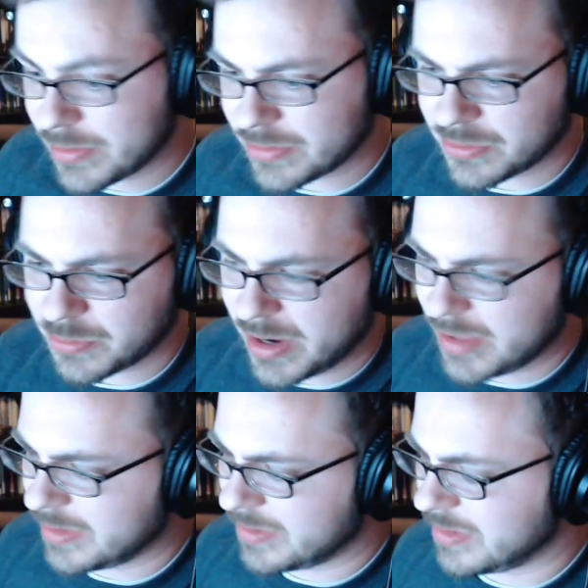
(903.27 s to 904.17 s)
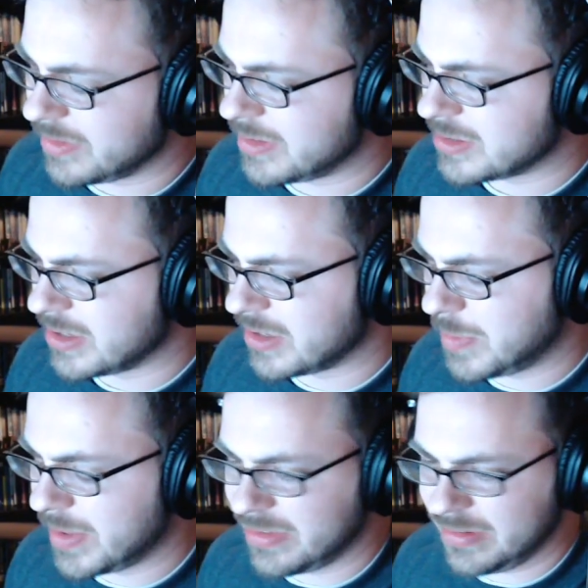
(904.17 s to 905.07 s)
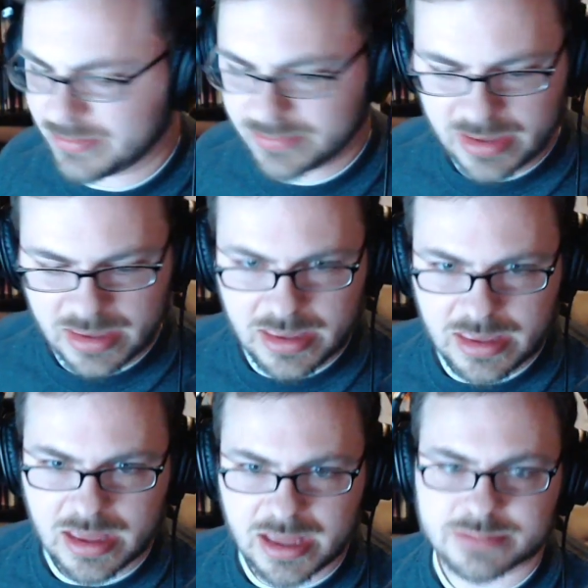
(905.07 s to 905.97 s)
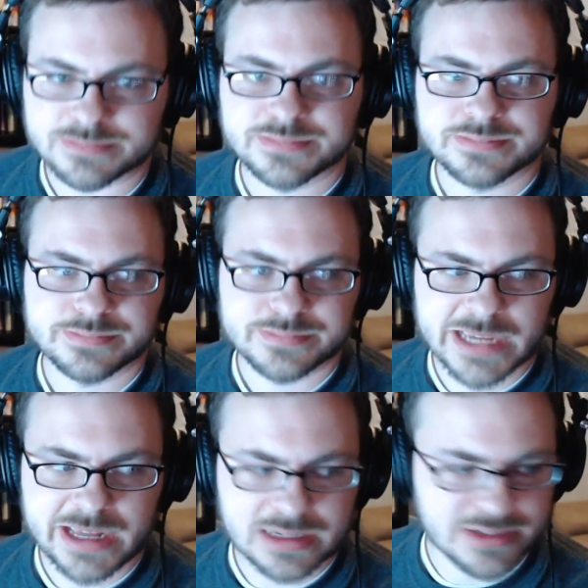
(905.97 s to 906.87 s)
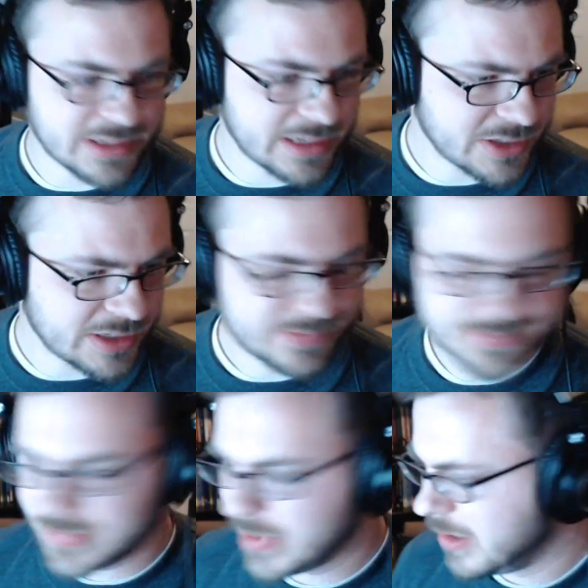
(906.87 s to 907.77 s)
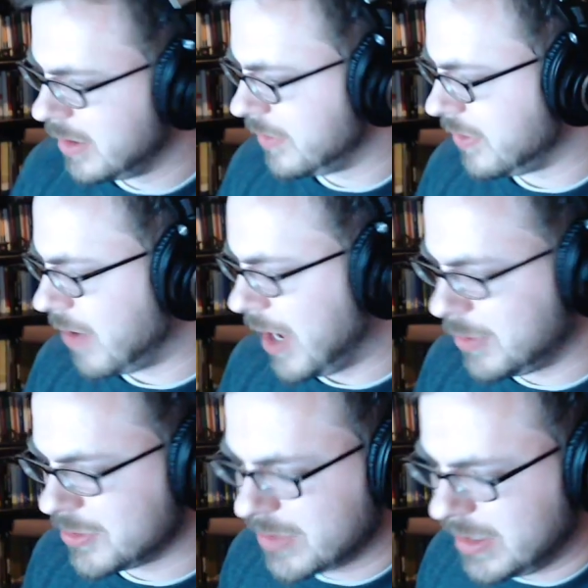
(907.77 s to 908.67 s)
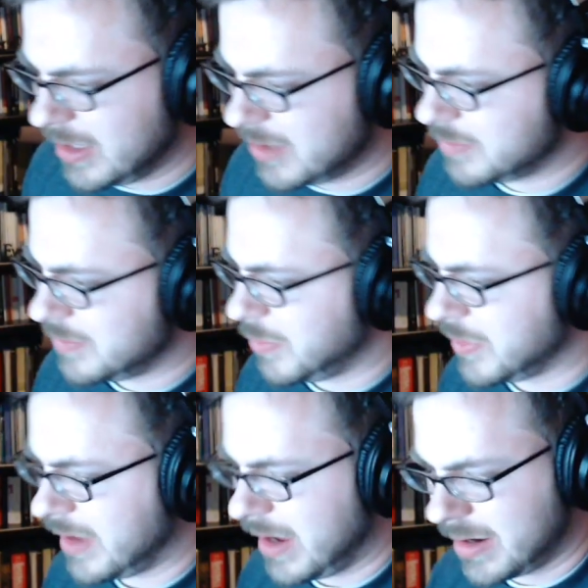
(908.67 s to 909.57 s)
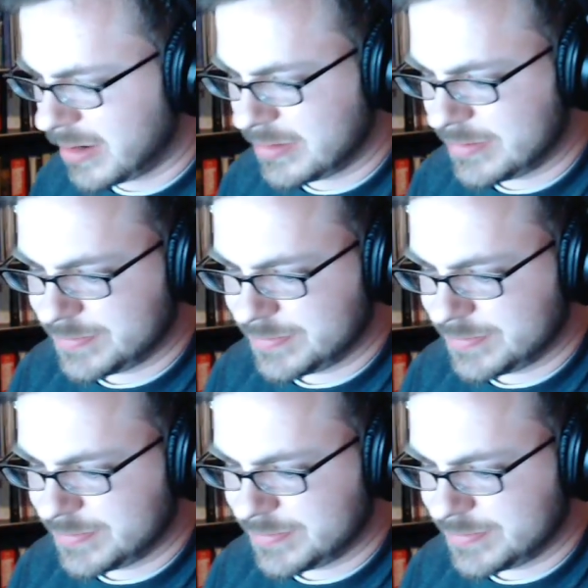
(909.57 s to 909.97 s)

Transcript: reasons why this is such an expensive collector's edition. So I will treat him with care.